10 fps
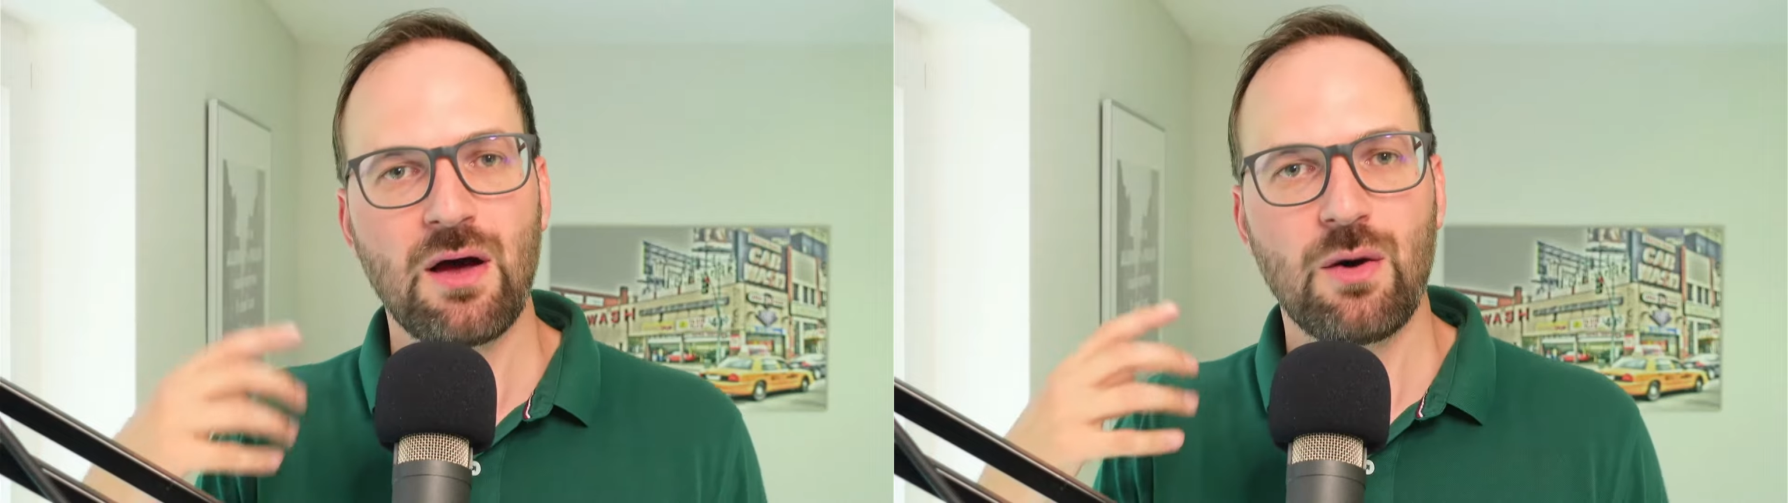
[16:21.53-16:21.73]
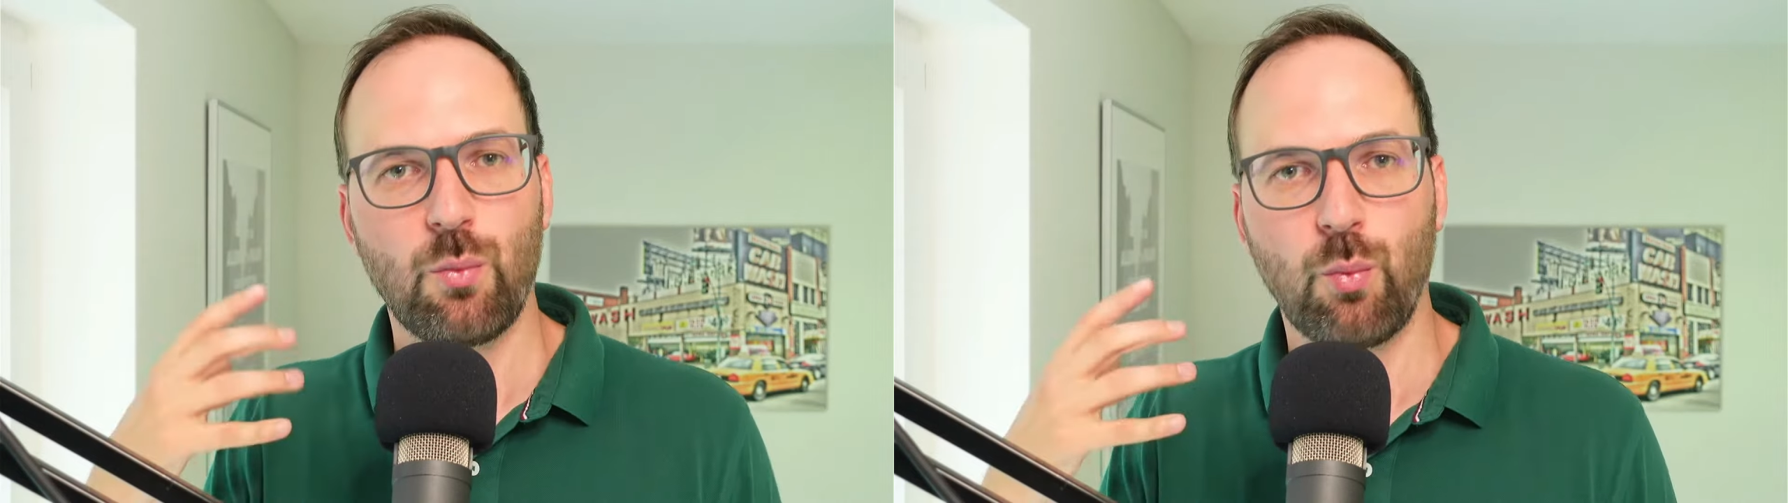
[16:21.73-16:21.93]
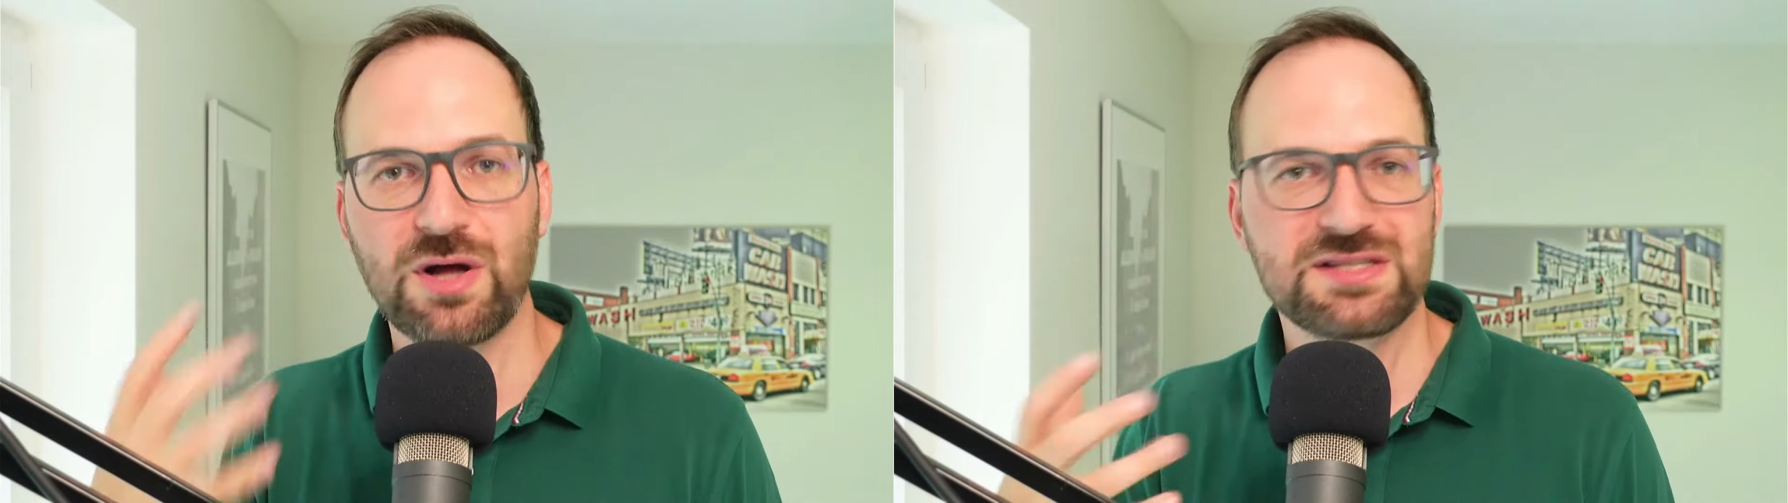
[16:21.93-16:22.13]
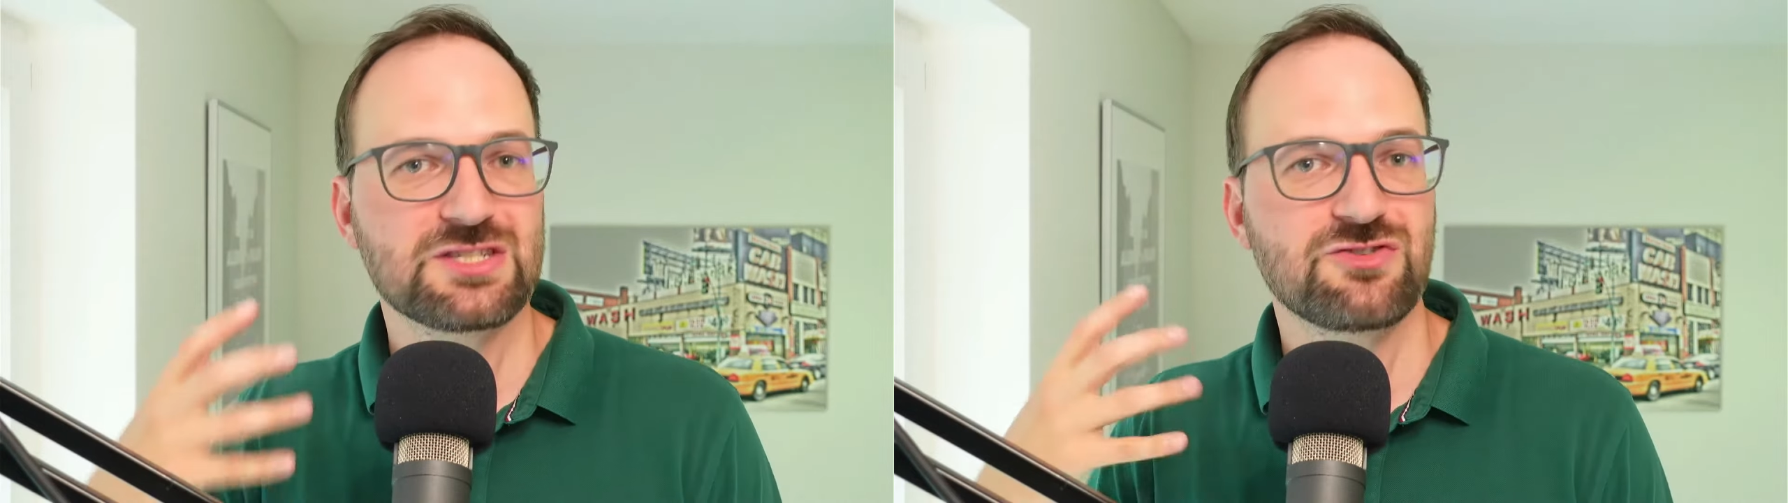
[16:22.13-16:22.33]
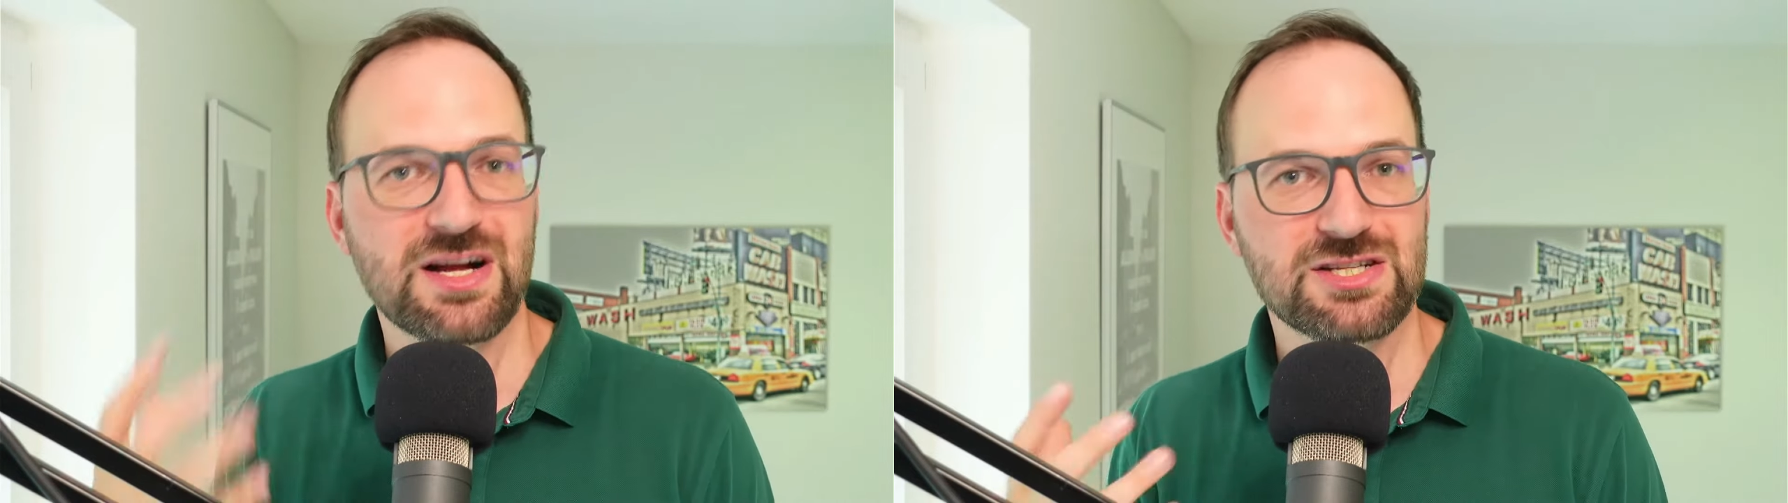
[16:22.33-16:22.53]
what
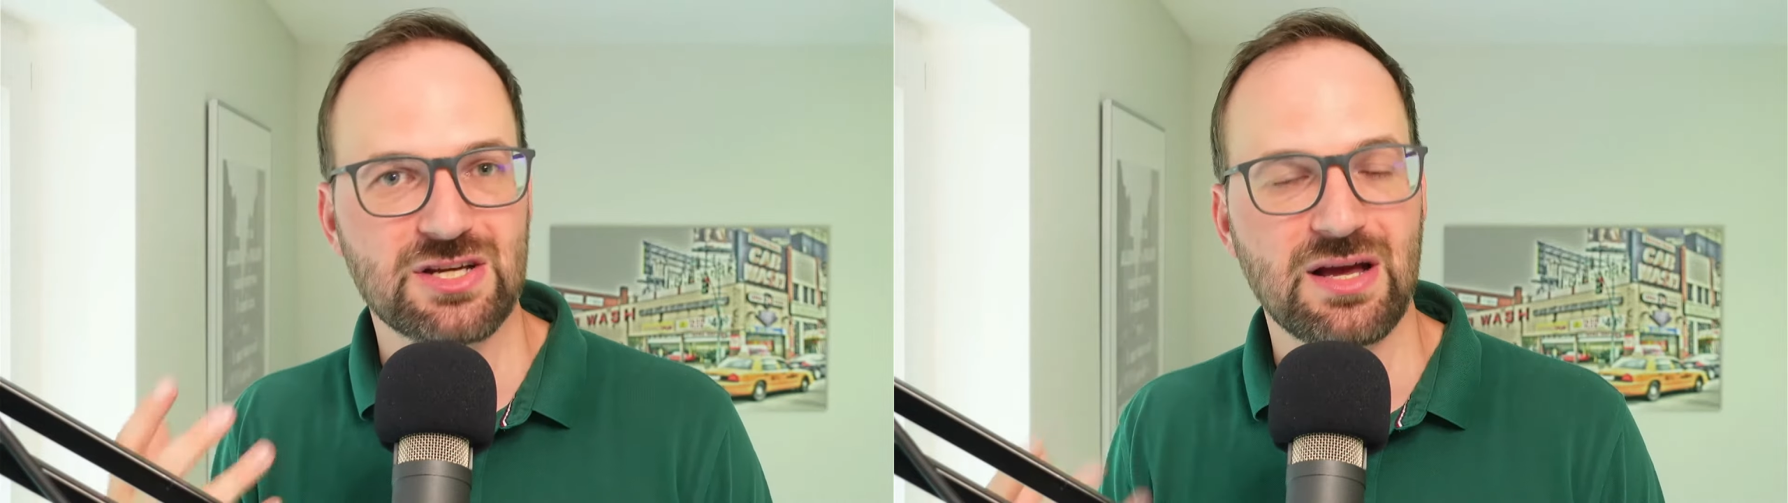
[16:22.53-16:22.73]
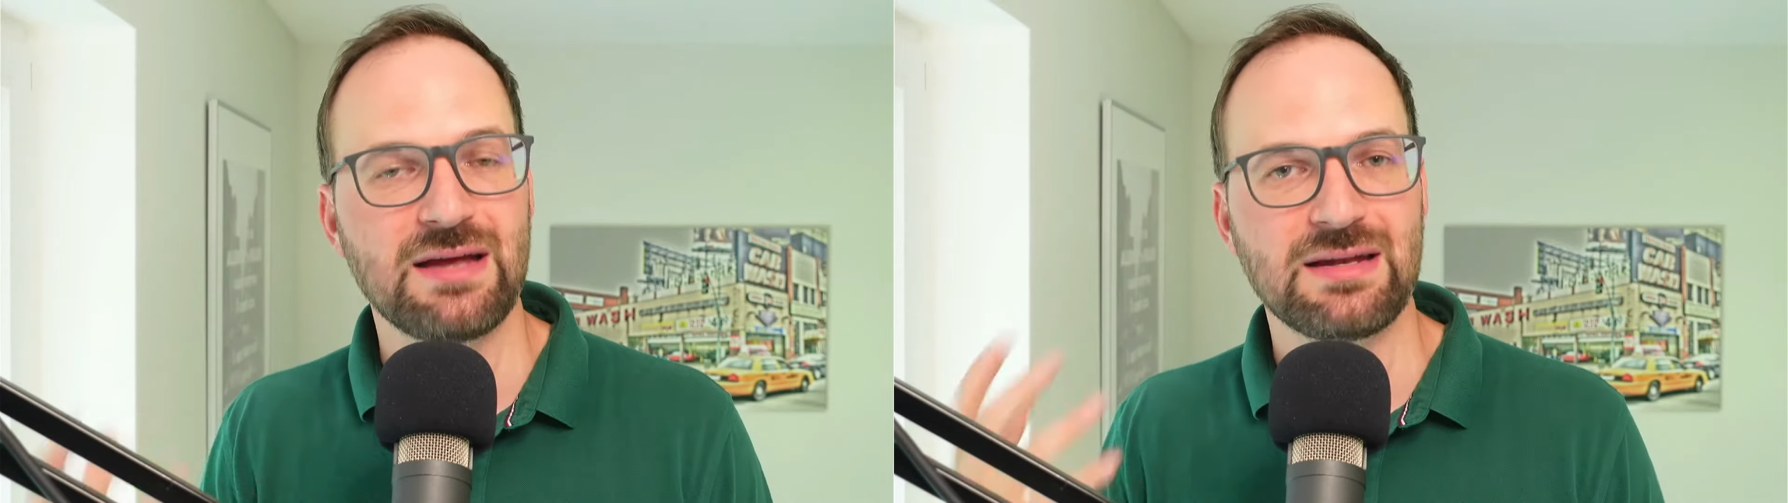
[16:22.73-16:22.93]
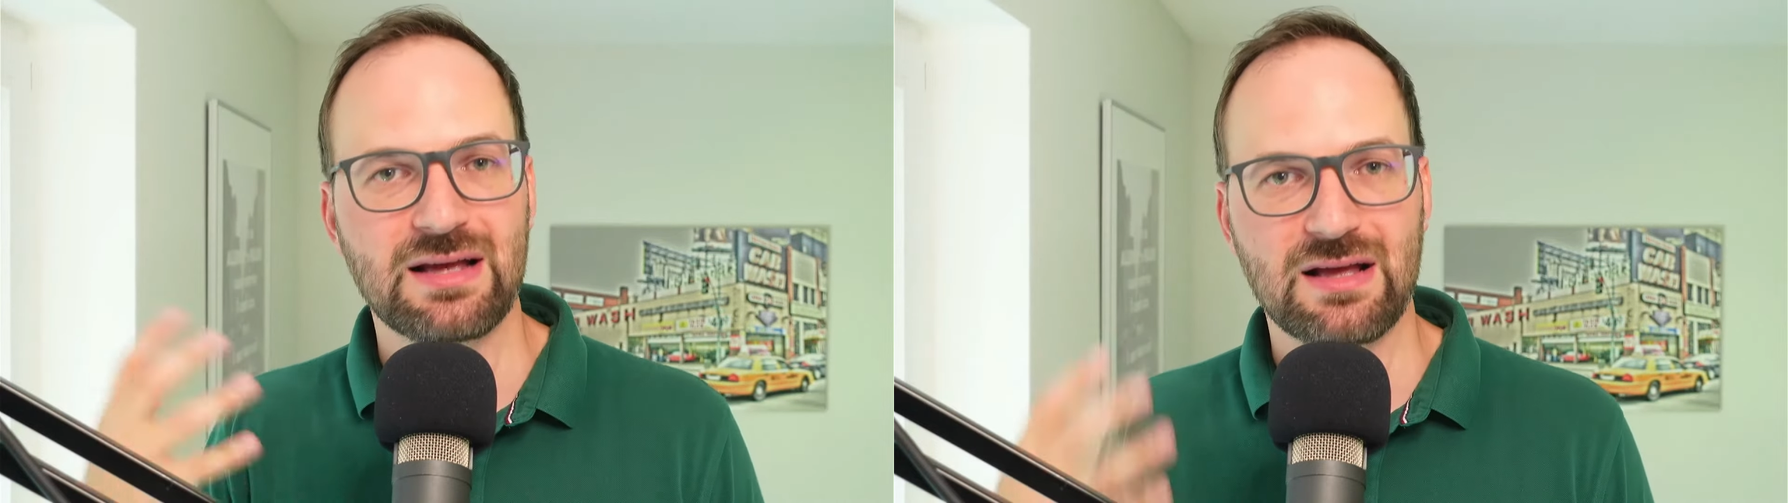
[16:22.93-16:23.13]
structure in a